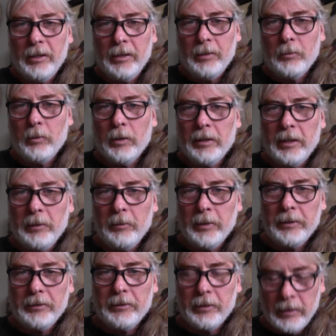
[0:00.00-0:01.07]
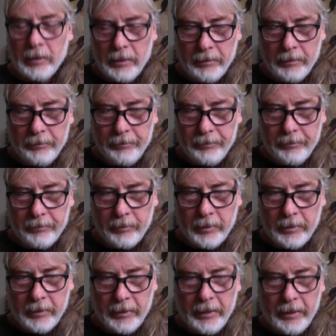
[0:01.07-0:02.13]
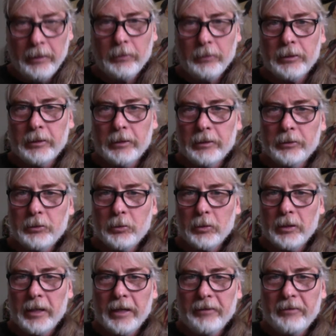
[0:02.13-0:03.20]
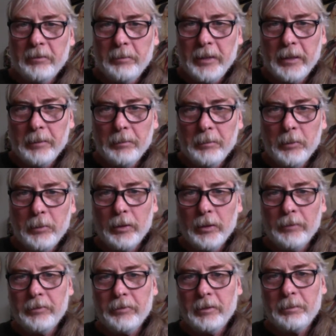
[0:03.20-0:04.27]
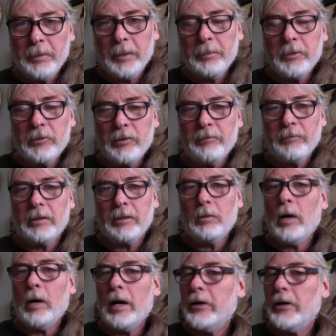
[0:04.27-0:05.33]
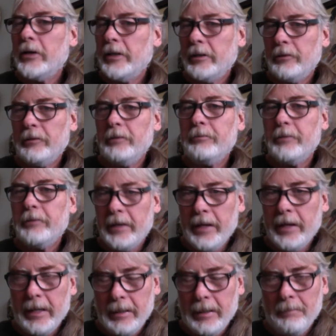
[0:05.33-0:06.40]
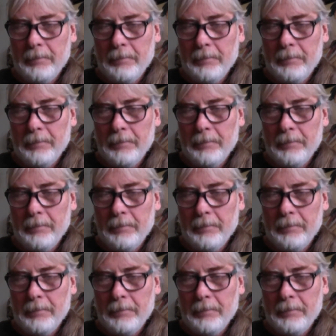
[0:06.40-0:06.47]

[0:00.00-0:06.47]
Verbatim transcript: where they went to live with an elder shortly after being born for the purpose of acquiring a different name.